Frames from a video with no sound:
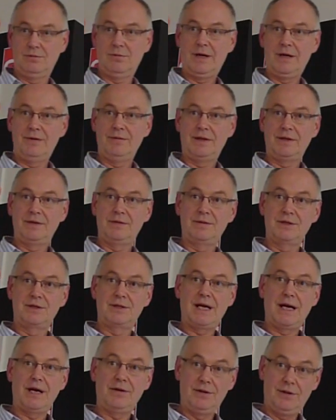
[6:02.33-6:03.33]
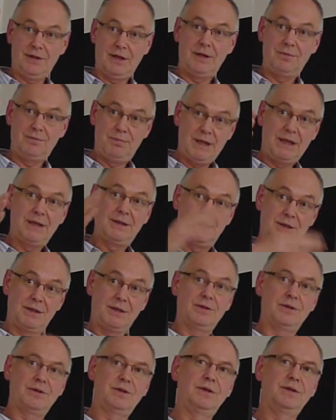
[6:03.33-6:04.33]
wavelength of the sound, you get a big
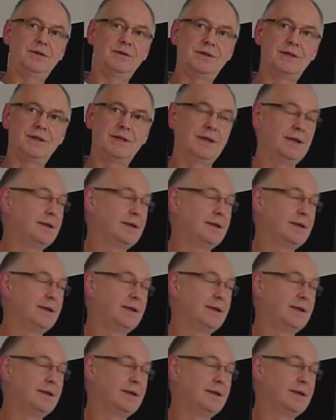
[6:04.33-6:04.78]
discontinuity.